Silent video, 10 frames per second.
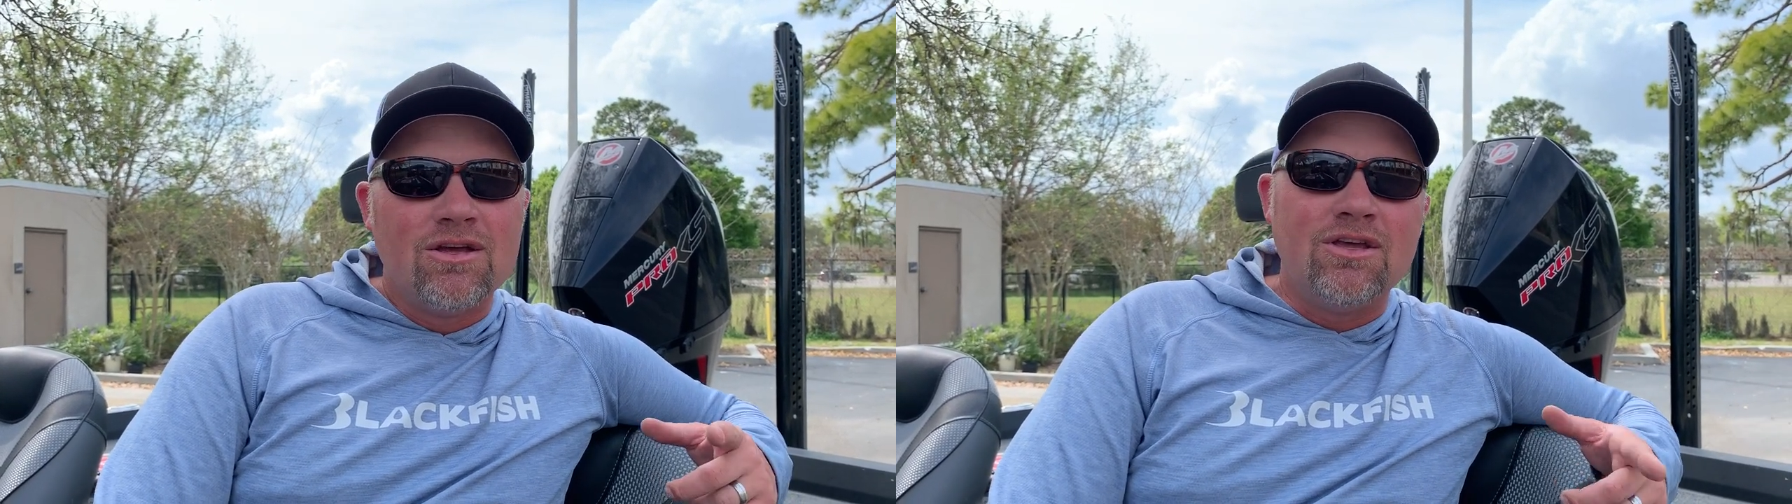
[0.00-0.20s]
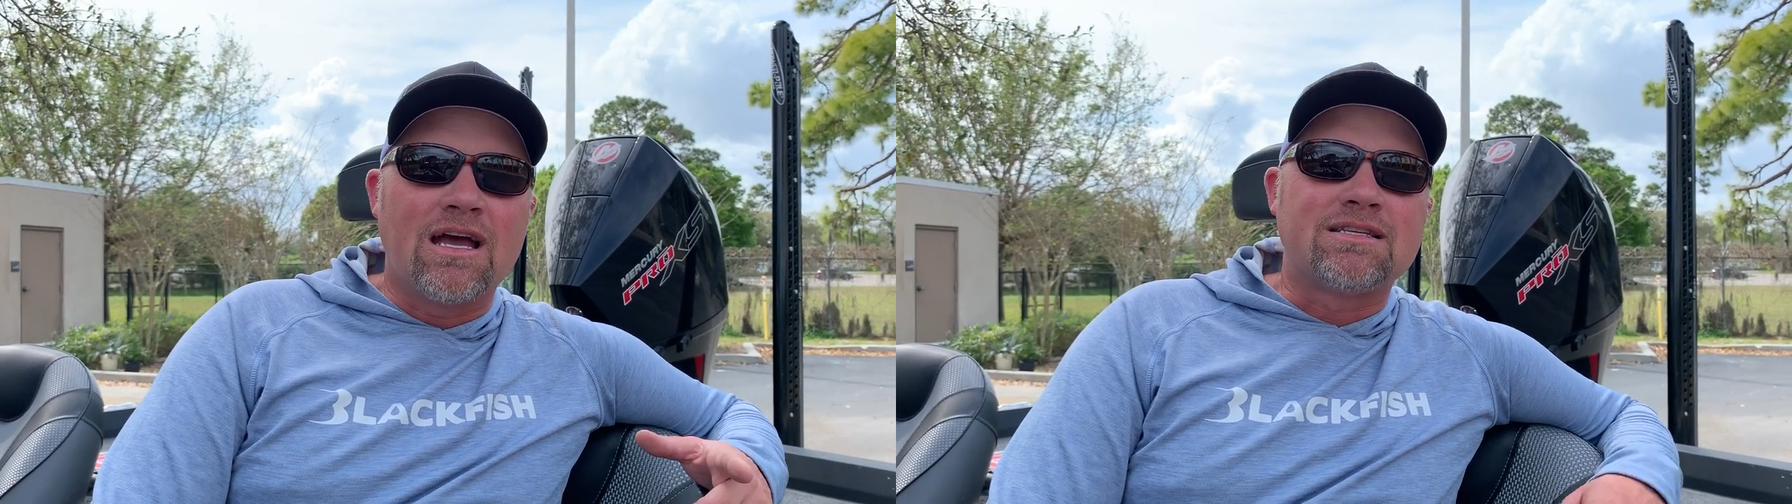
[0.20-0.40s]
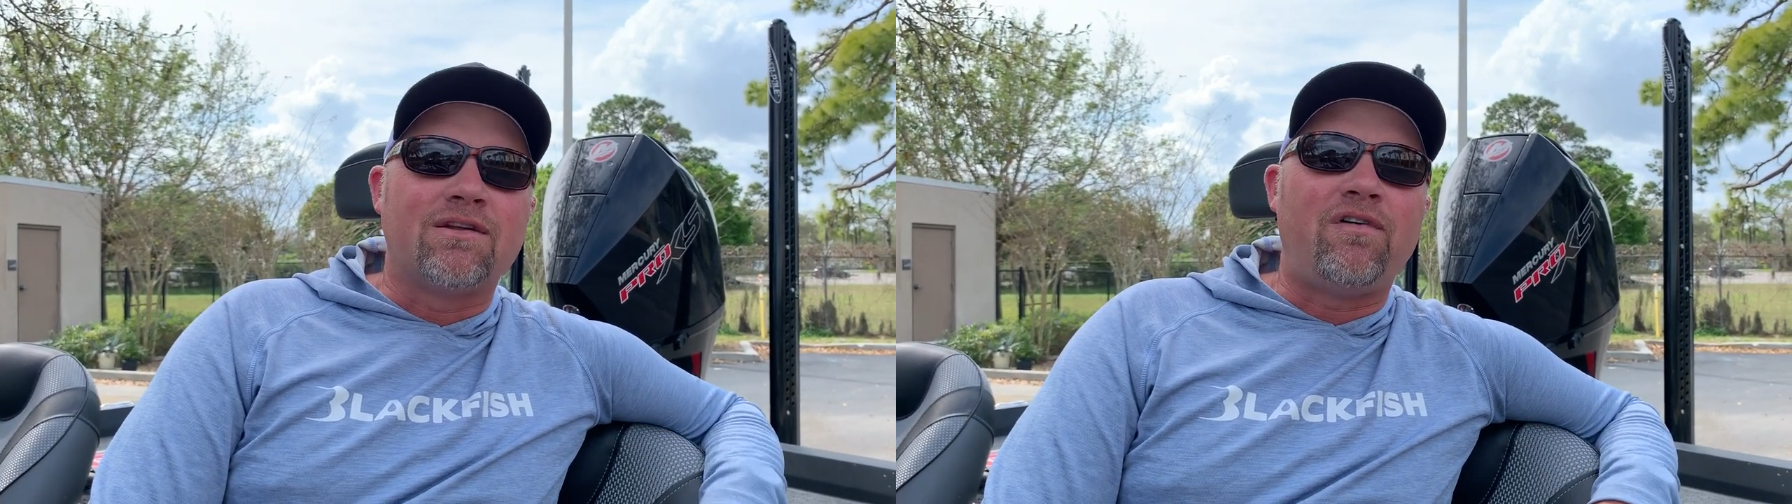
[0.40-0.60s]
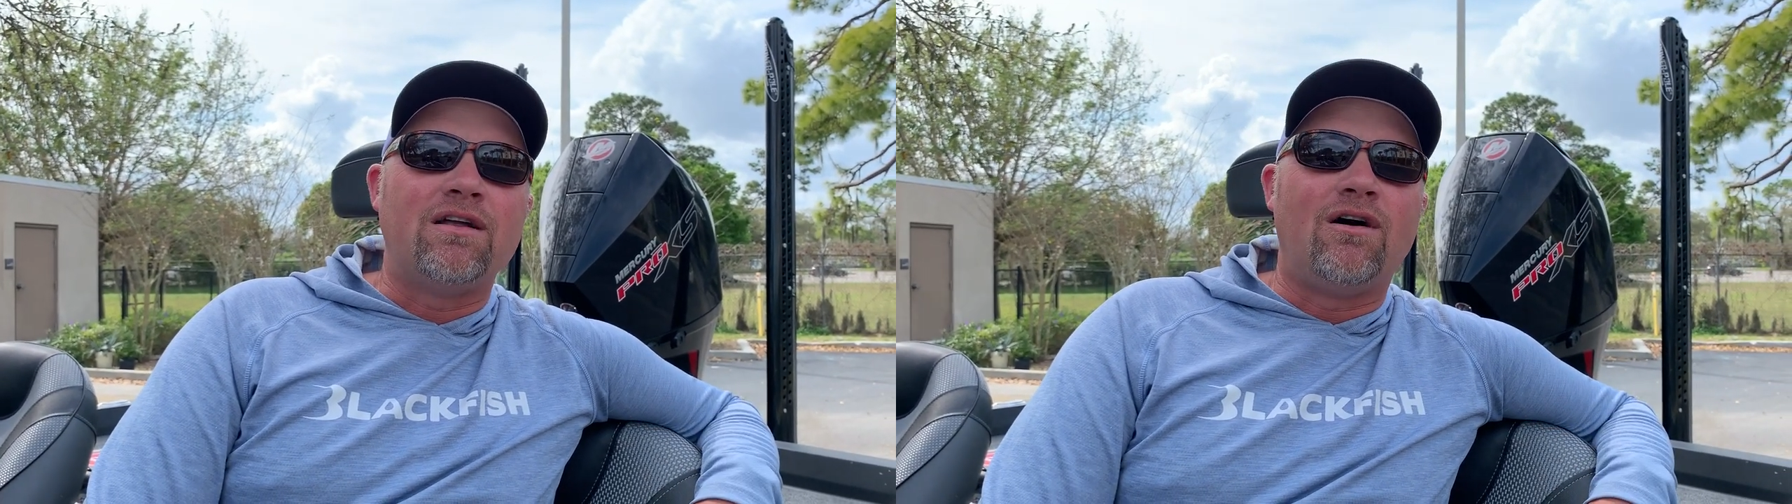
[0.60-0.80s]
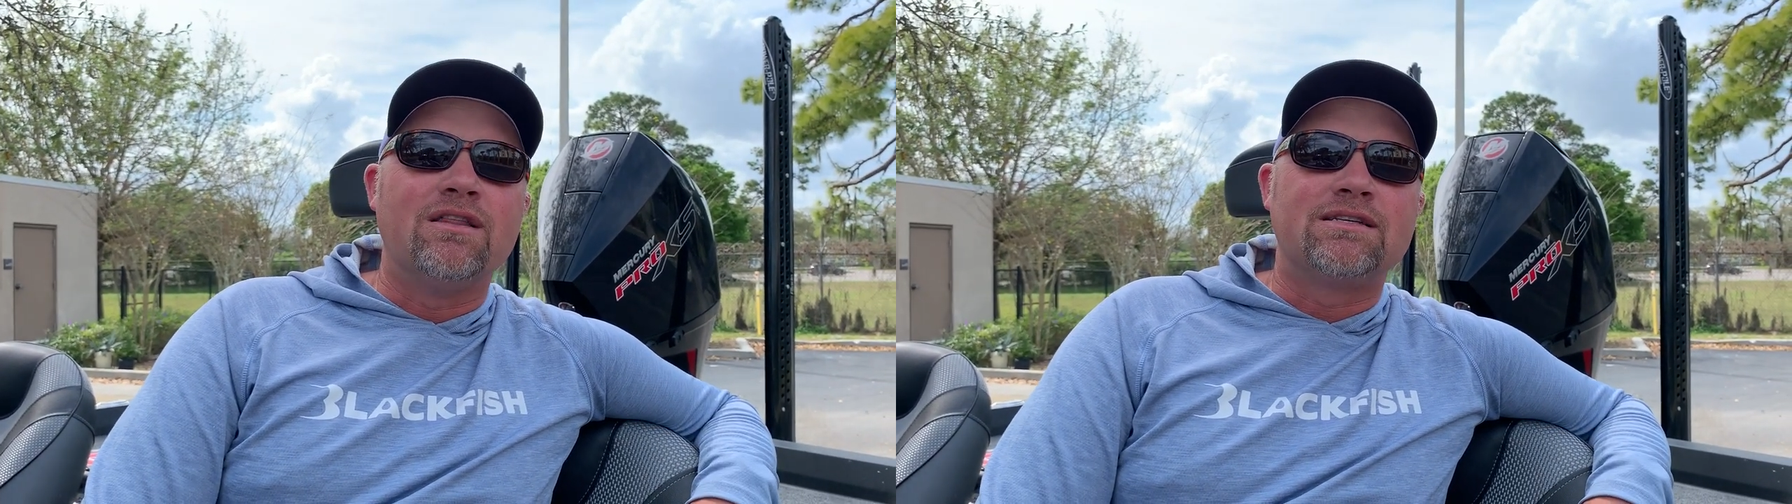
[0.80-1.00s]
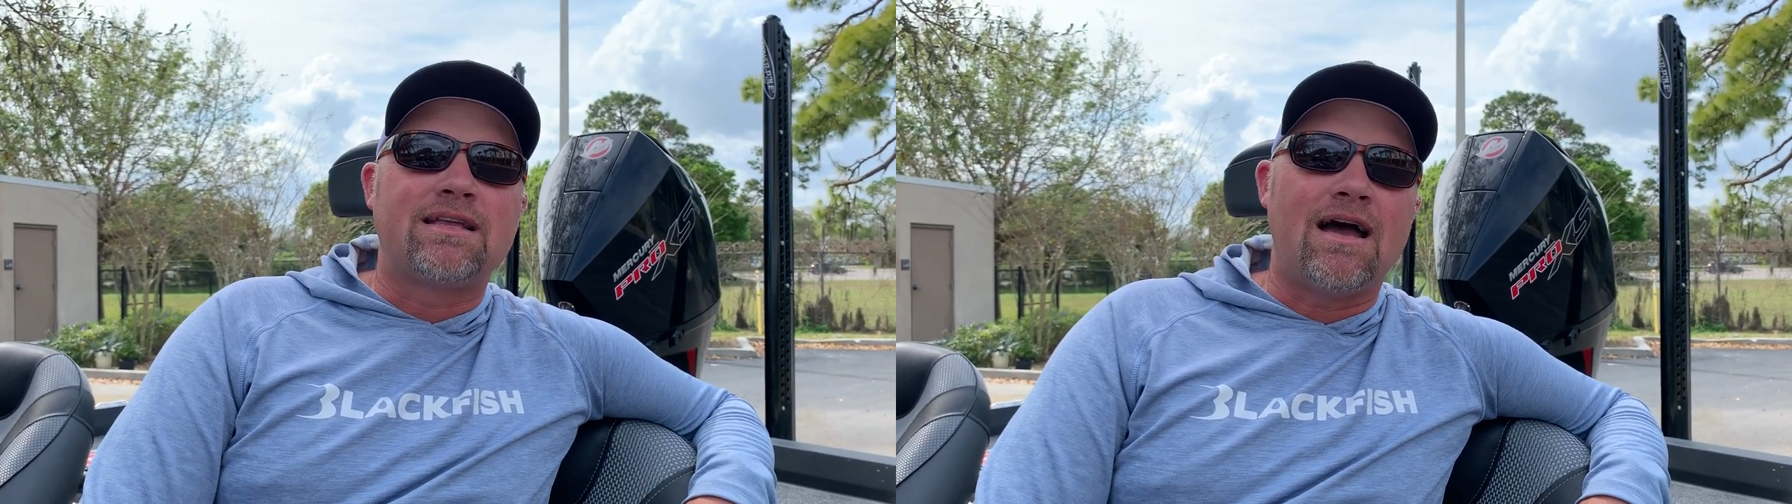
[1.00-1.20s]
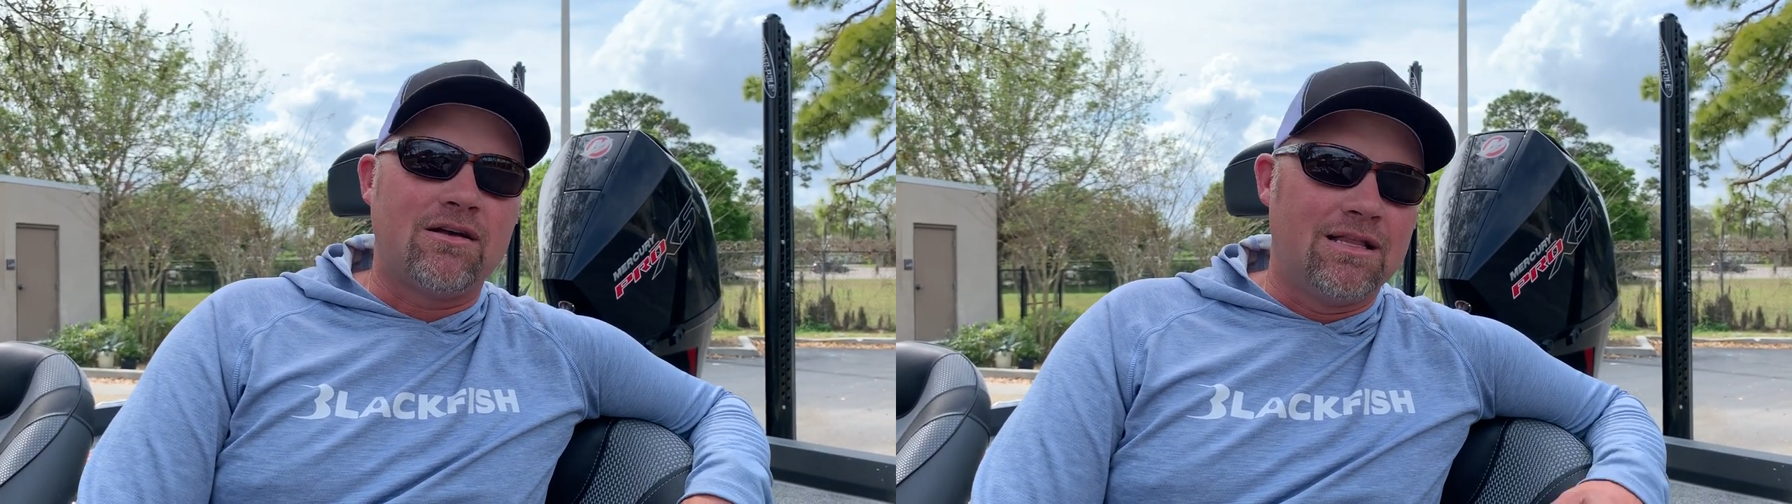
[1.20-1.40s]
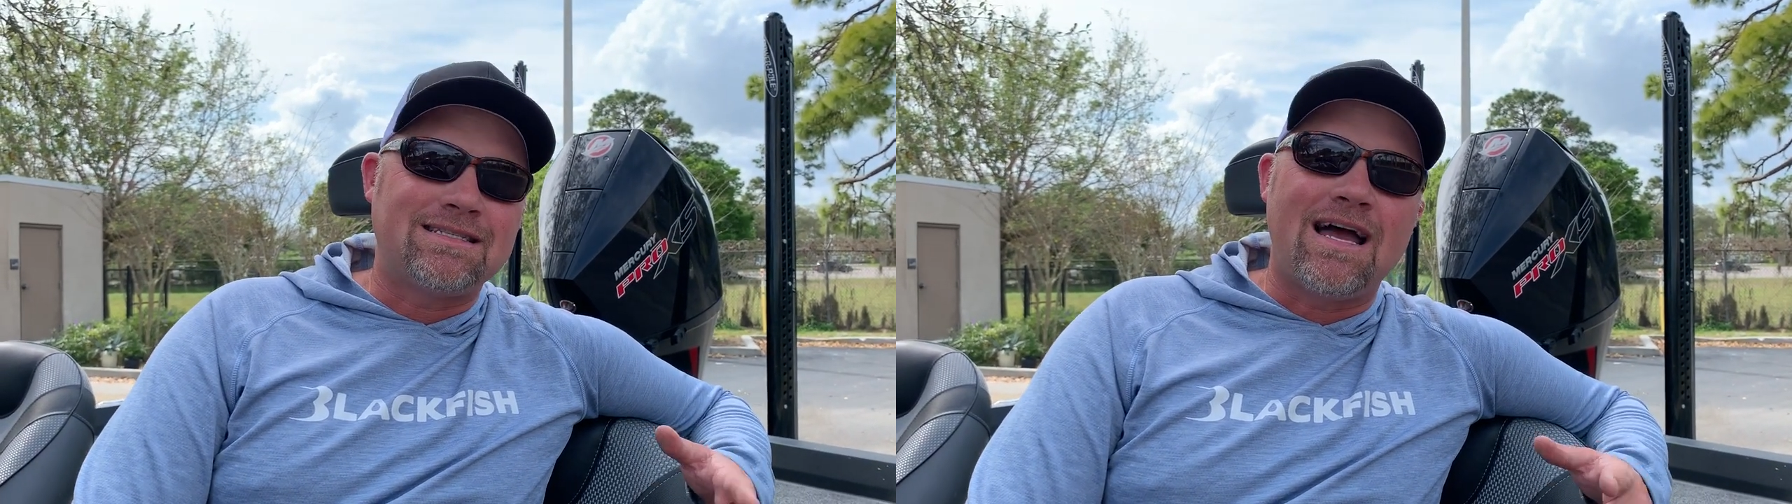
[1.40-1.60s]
You guys can find all this tackle at